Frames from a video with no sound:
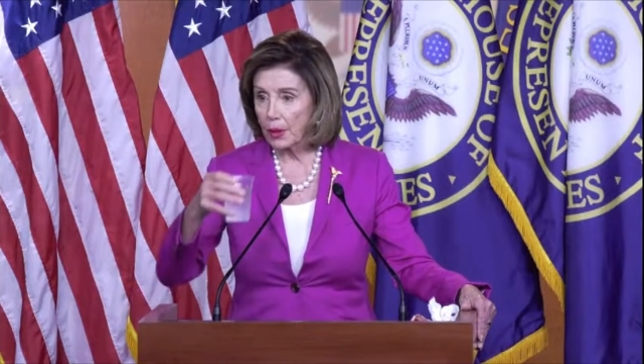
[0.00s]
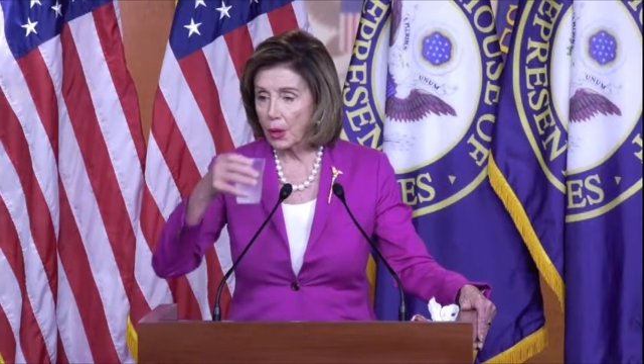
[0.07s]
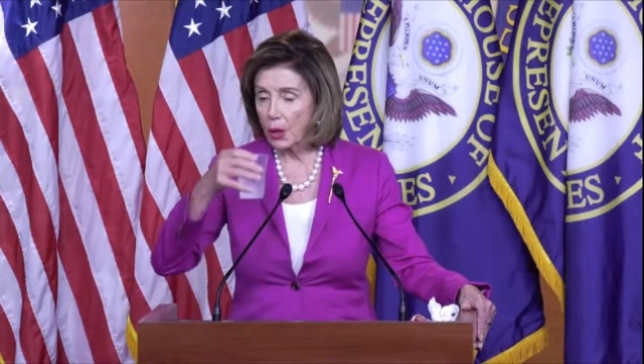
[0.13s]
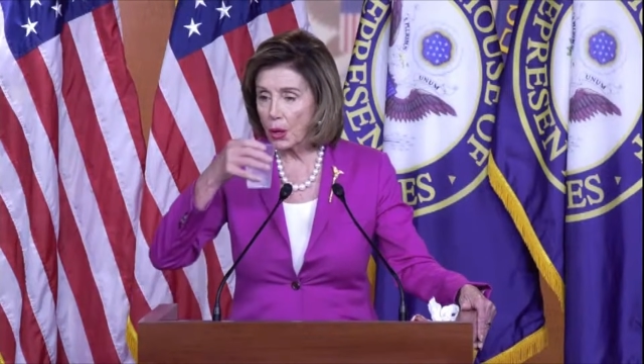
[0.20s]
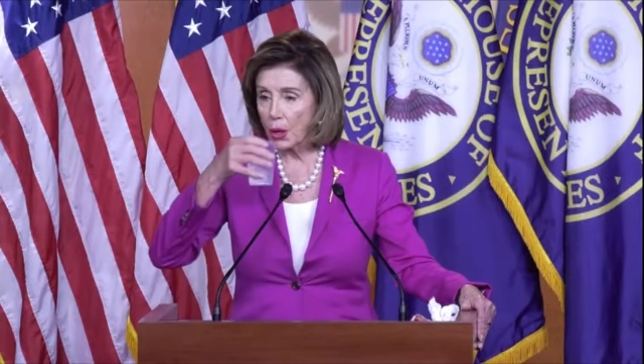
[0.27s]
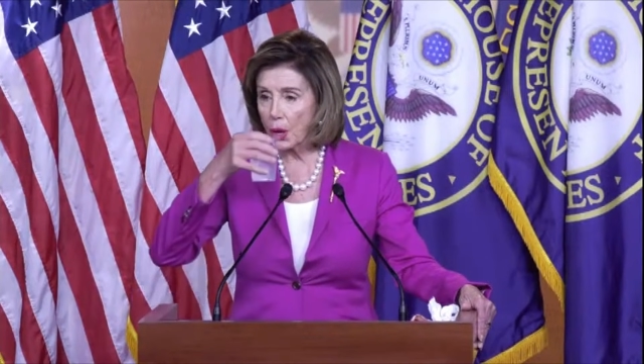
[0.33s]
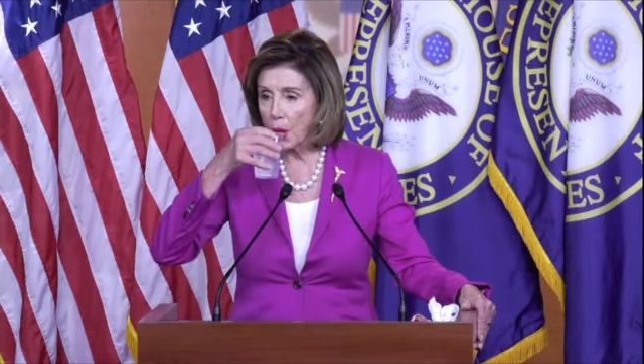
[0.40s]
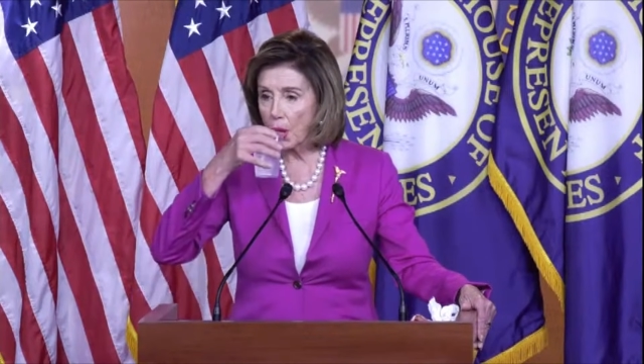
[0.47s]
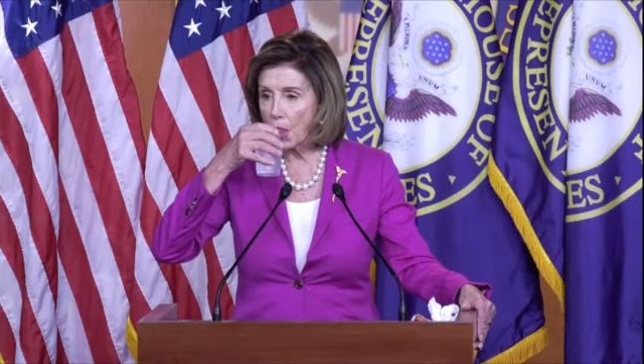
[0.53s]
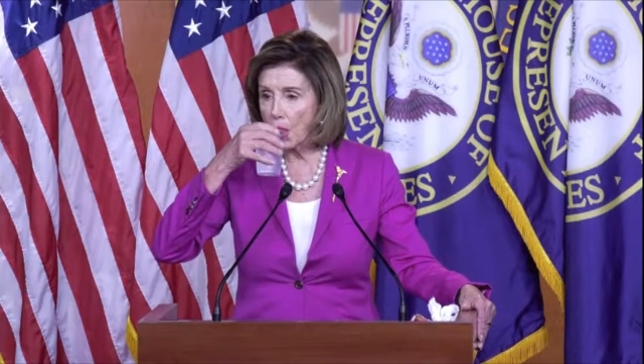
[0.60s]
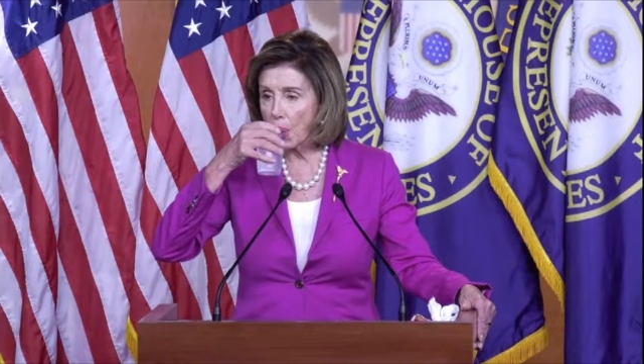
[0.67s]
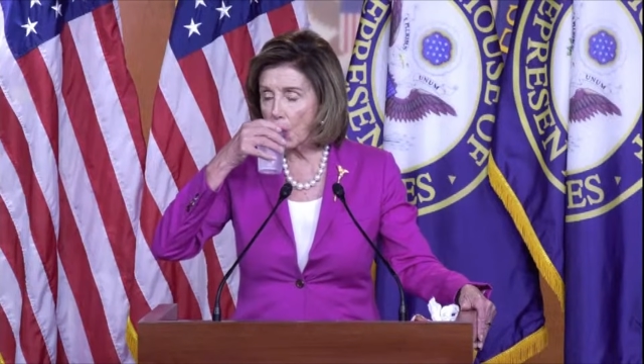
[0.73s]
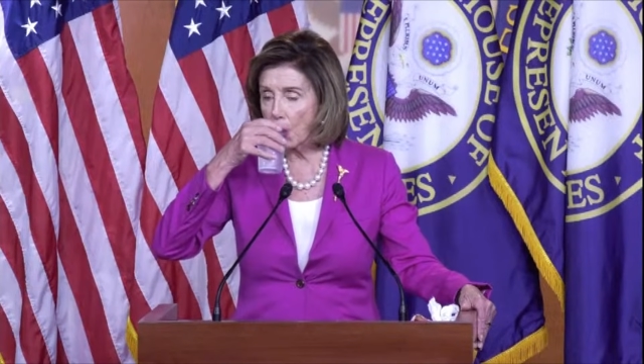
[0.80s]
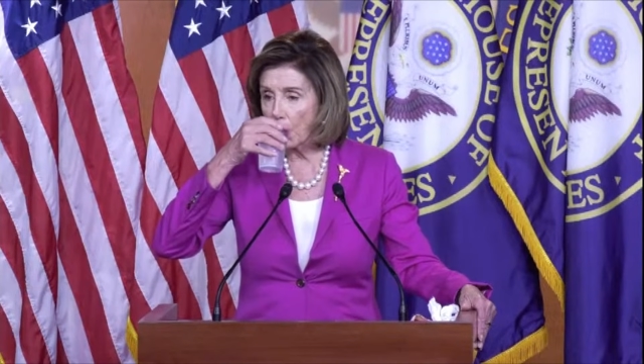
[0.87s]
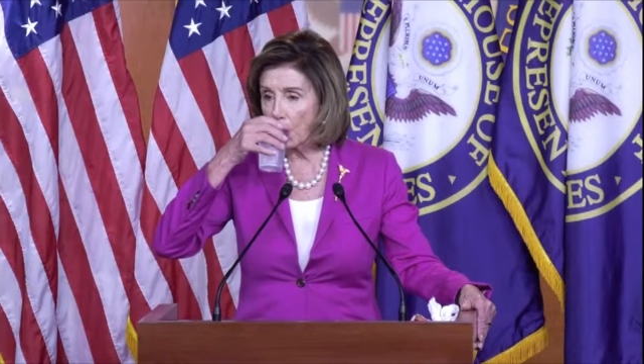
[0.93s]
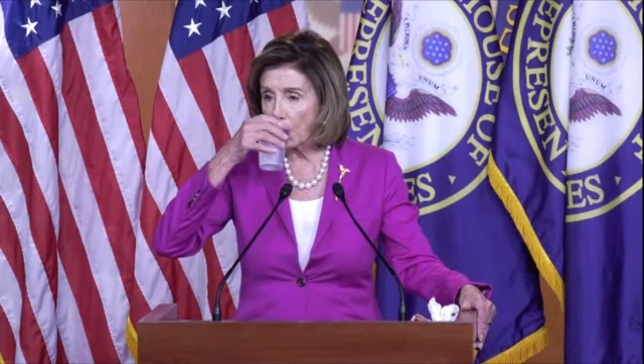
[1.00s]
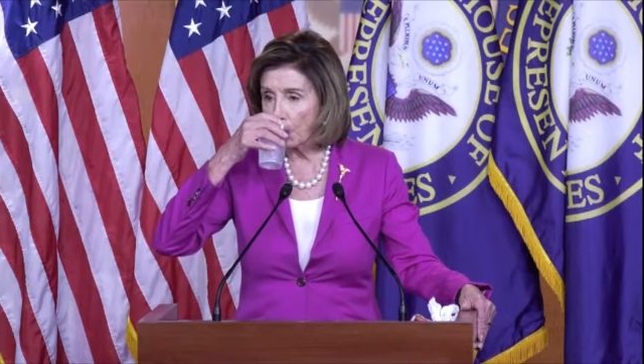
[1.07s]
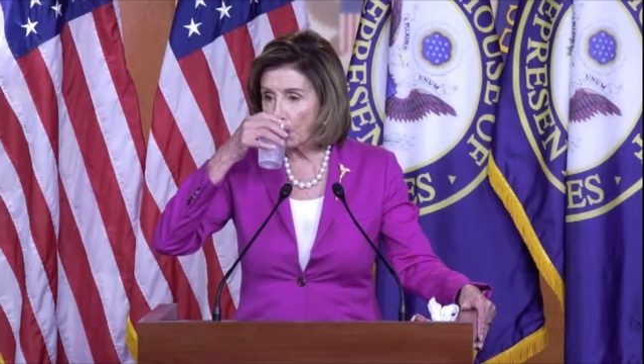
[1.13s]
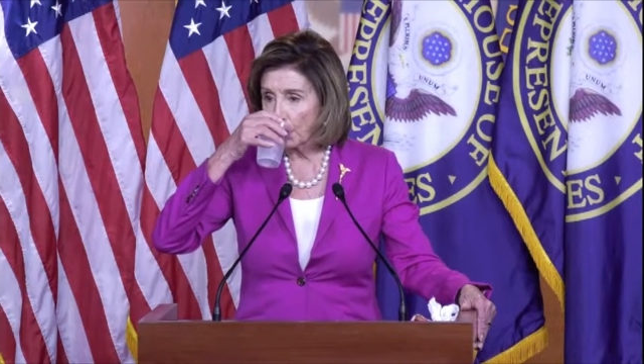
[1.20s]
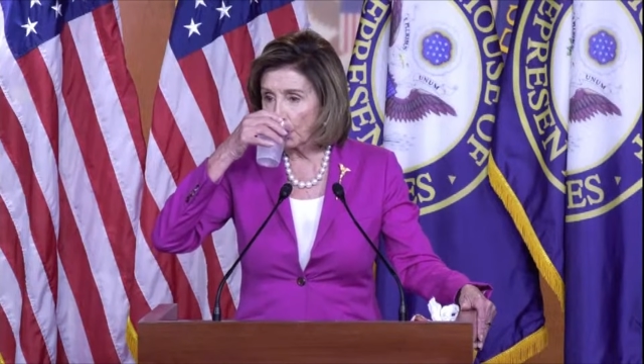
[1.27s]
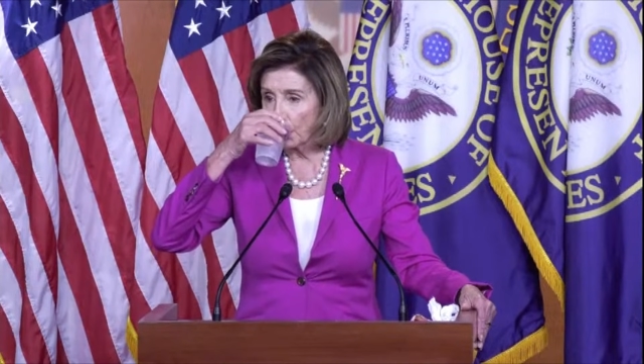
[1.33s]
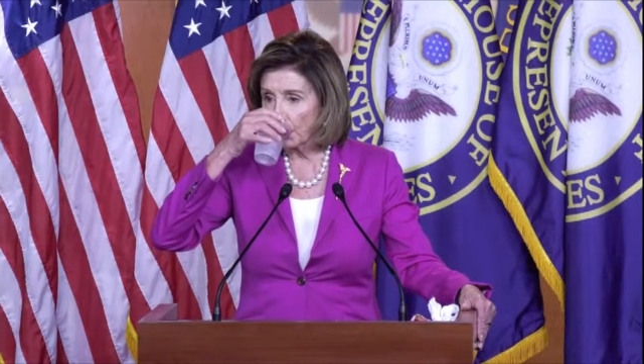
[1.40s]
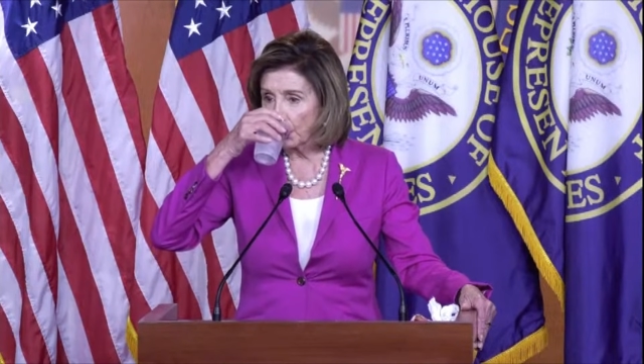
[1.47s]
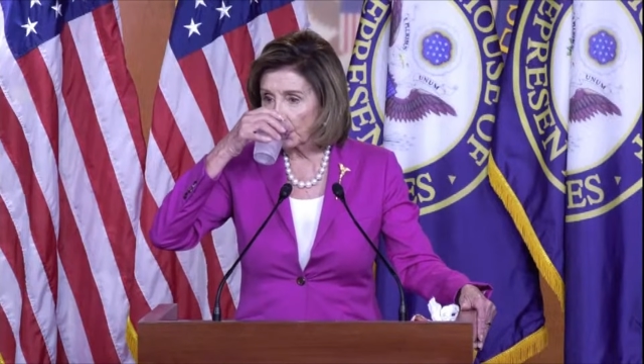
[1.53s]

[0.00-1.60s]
days in Kentucky to